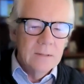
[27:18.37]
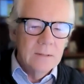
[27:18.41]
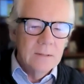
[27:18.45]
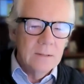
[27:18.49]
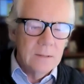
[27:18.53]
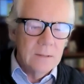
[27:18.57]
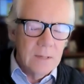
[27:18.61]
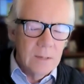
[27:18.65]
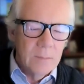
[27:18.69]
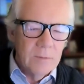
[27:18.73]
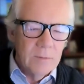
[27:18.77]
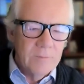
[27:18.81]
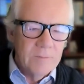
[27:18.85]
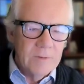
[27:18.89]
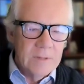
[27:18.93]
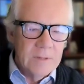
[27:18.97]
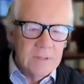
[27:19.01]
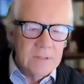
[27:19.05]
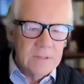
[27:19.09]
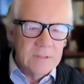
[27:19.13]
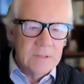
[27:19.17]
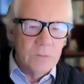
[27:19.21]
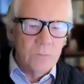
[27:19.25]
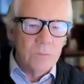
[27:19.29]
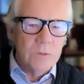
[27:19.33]
of
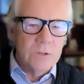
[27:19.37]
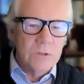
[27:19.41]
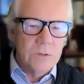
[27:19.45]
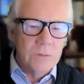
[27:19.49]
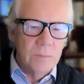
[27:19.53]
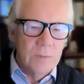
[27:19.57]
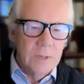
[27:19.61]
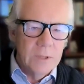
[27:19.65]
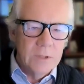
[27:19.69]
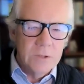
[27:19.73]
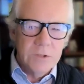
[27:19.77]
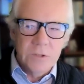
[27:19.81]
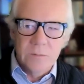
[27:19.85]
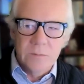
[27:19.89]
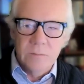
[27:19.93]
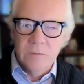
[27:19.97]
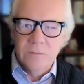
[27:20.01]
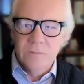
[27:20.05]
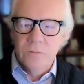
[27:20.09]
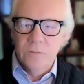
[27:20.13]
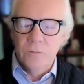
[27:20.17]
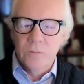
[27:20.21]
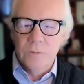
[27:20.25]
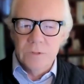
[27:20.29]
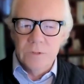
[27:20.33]
others that we should mention
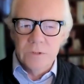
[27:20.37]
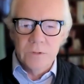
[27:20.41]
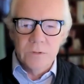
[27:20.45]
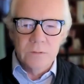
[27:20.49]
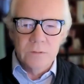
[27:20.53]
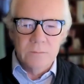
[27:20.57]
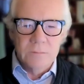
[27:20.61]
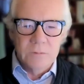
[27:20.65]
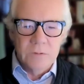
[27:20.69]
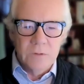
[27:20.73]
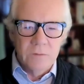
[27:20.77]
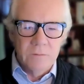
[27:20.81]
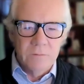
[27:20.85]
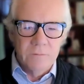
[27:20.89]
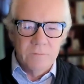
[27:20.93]
before we sort